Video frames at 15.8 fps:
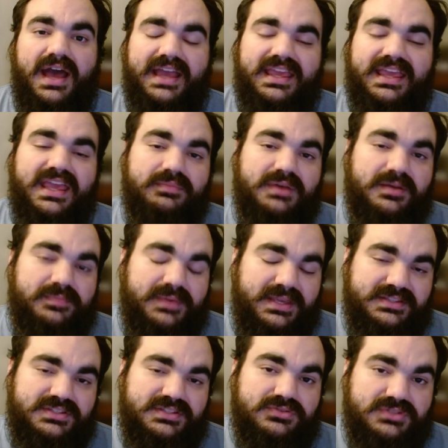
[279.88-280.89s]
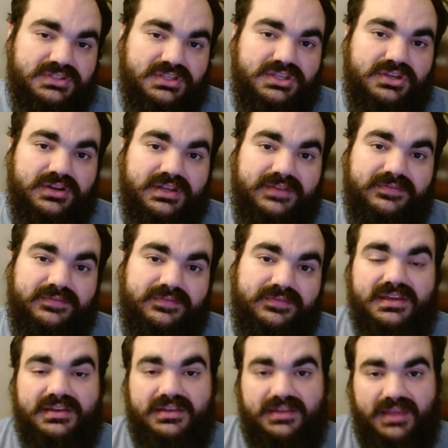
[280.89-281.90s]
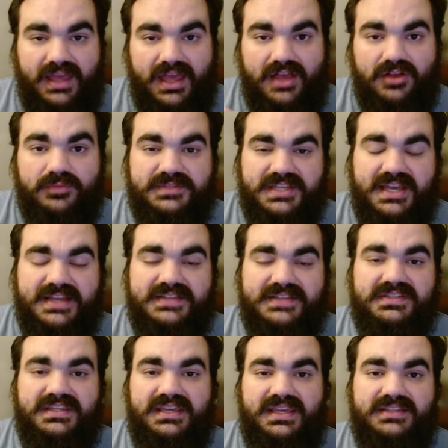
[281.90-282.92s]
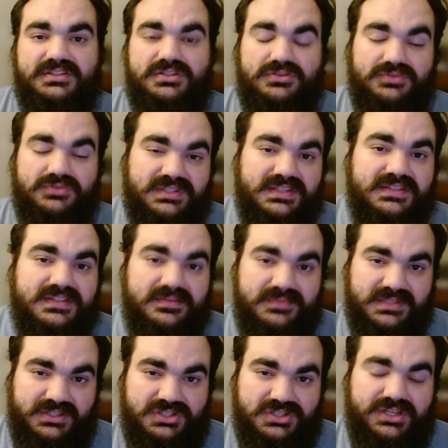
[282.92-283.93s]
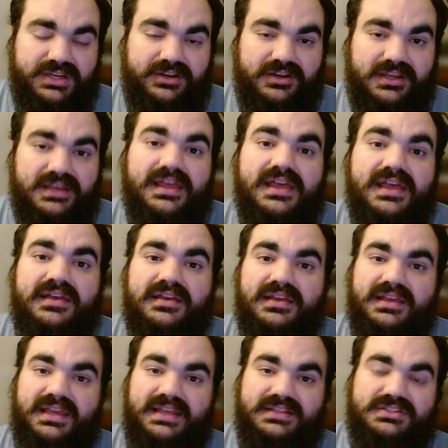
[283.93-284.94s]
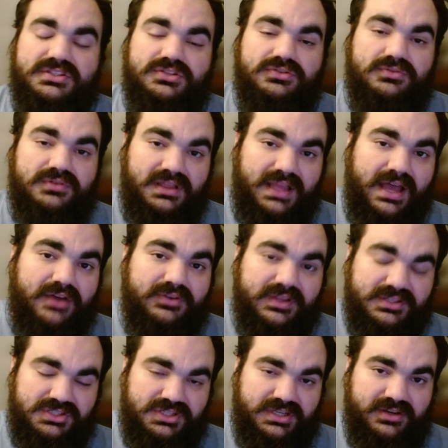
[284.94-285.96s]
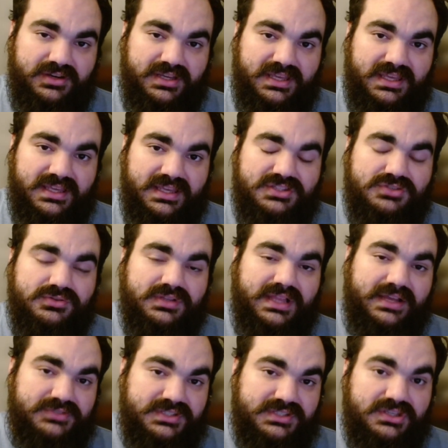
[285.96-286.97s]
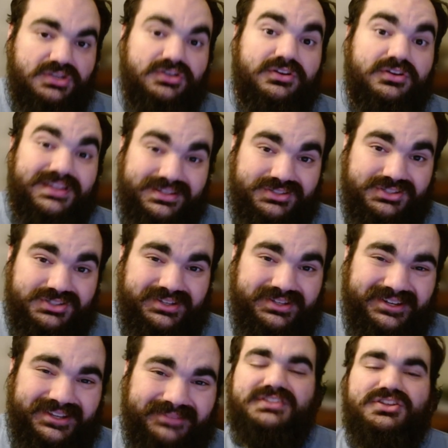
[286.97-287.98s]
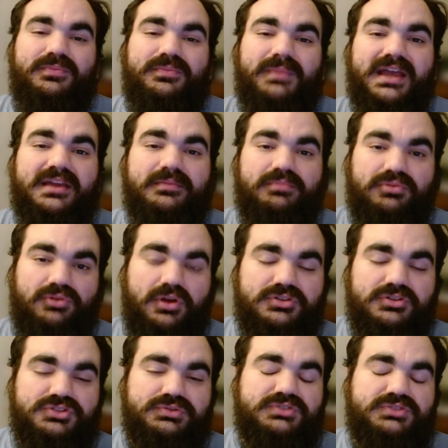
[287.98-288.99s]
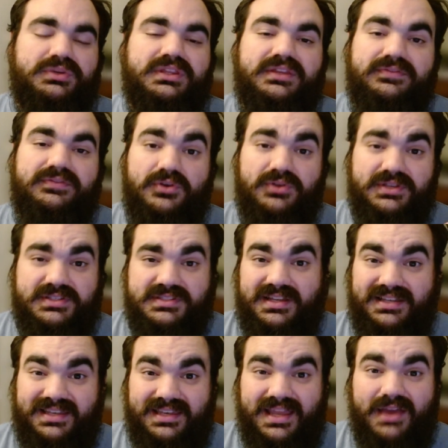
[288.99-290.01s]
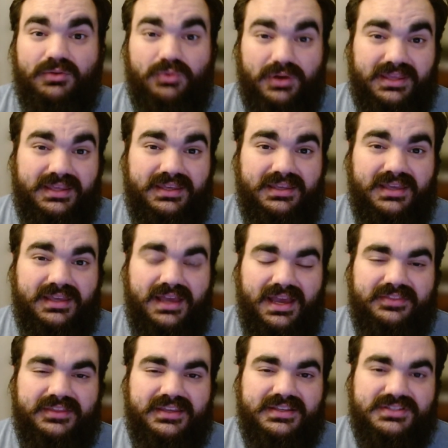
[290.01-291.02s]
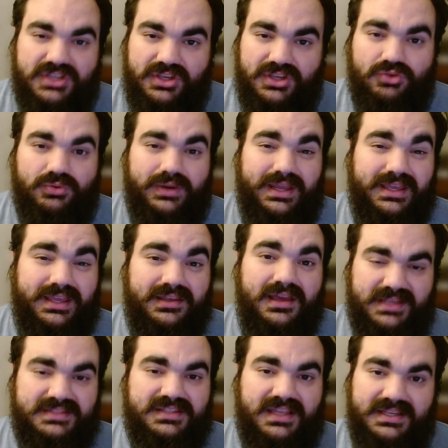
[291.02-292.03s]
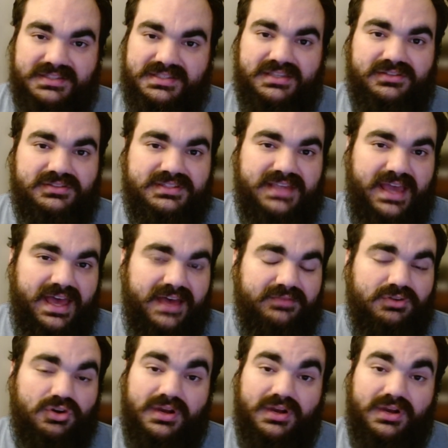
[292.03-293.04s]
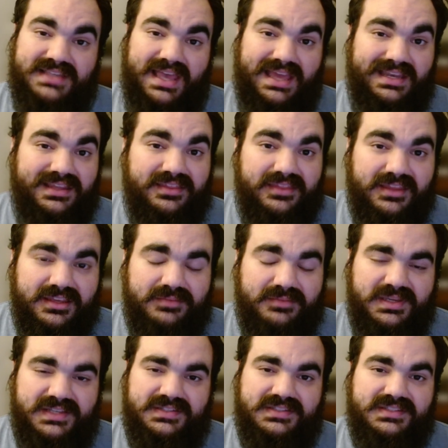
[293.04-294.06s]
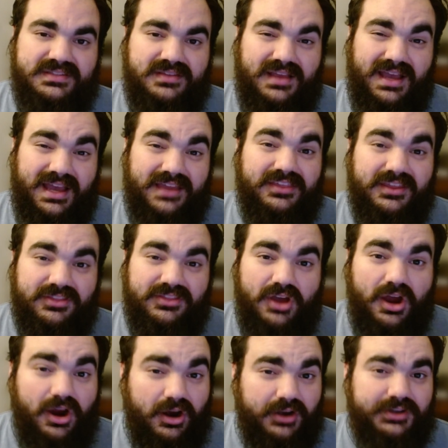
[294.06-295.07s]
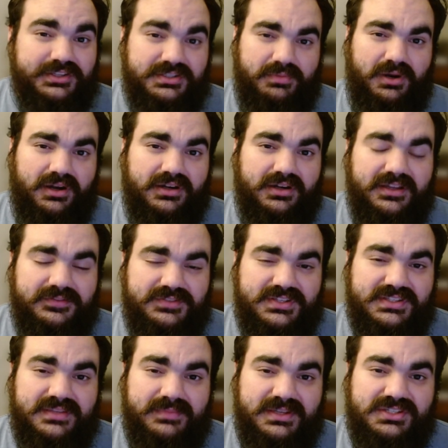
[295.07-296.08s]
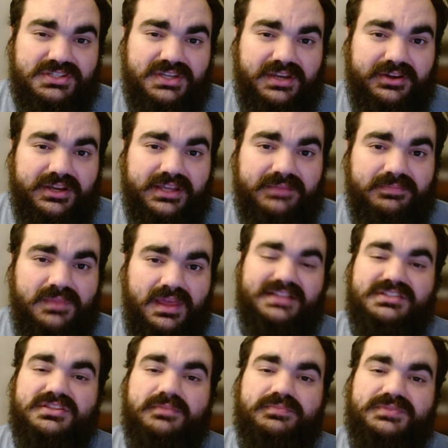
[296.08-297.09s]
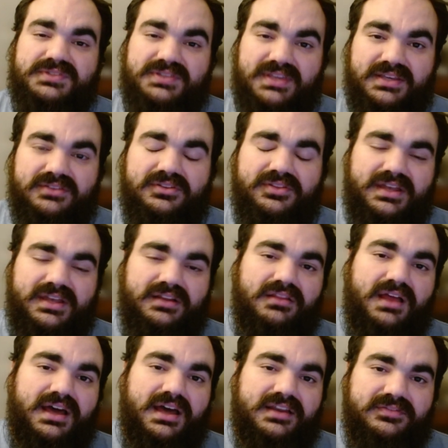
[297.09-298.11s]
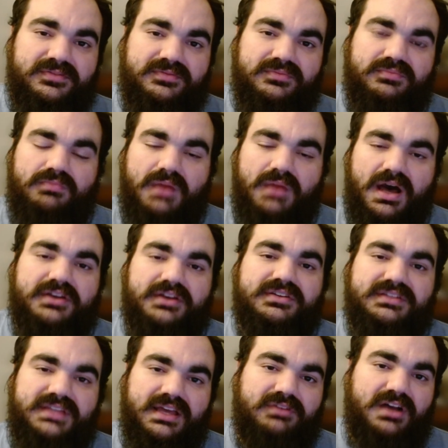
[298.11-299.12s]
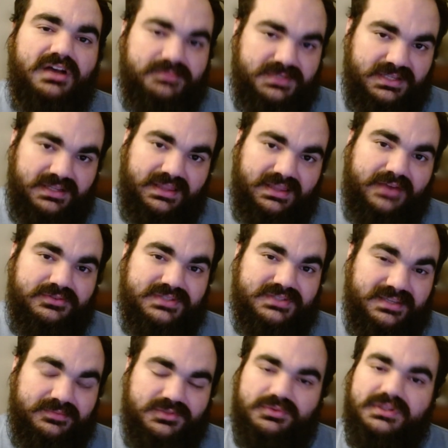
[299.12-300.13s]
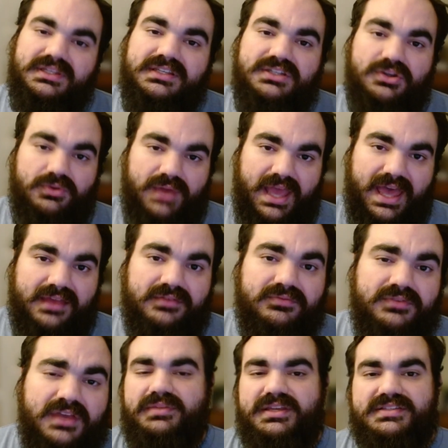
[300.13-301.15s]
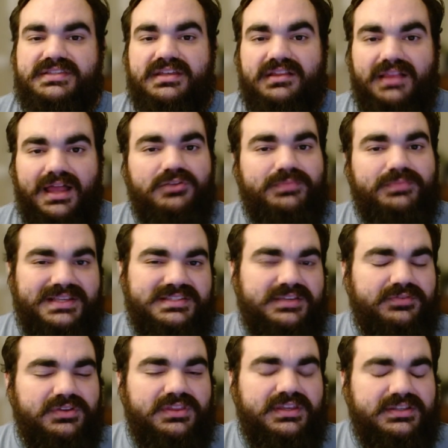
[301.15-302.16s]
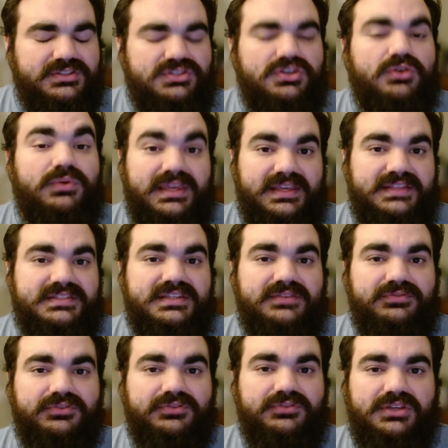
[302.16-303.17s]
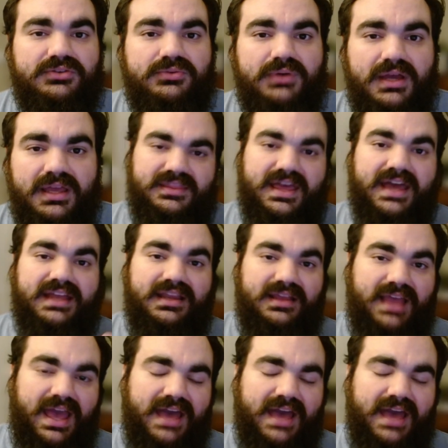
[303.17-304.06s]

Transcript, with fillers: I came up into security via help desk, into systems engineering, into cloud engineering, into cloud security engineering. And so my approach was really focused on networking, I think is a great baseline skill to have across anything because it's I think, the hardest part of system engineering. And it's the skill that a lot of modern DevOps and cloud teams really don't have because the cloud makes everything so easy for you that